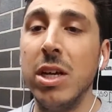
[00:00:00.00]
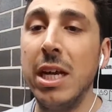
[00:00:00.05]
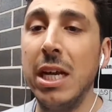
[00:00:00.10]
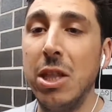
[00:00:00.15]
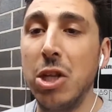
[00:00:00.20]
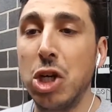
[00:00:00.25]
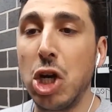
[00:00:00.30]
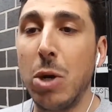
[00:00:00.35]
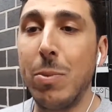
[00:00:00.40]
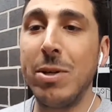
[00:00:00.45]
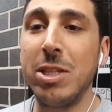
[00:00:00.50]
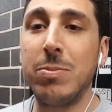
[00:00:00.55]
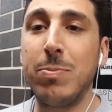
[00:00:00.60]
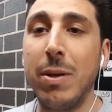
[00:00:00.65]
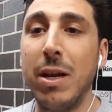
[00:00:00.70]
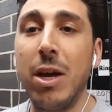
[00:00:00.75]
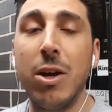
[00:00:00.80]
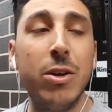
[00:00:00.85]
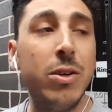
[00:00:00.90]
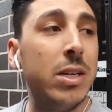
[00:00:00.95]
In the comments
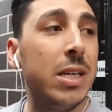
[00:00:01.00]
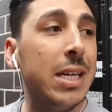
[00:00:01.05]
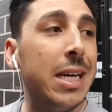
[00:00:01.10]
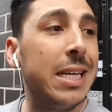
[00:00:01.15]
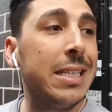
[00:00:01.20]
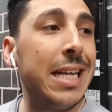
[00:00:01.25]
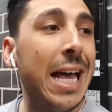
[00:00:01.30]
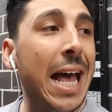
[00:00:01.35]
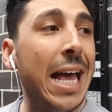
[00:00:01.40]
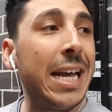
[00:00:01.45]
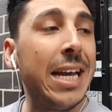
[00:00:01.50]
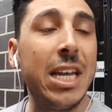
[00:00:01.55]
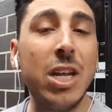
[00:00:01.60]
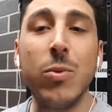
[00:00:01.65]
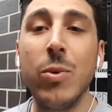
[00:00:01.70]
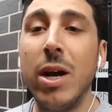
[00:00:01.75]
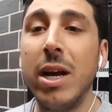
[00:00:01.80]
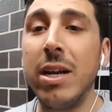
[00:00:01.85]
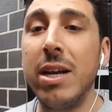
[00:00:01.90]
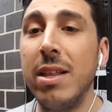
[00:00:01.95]
below, tag
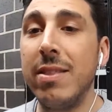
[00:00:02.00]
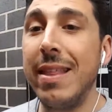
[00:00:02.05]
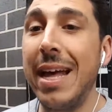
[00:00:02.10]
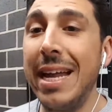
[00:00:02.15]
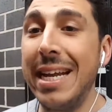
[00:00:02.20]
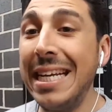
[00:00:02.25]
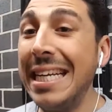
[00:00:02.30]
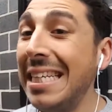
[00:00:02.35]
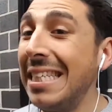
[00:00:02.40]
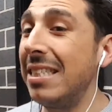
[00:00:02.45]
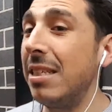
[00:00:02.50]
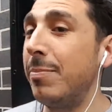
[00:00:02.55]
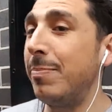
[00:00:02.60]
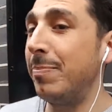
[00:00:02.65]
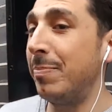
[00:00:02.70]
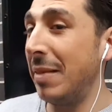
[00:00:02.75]
anyone that is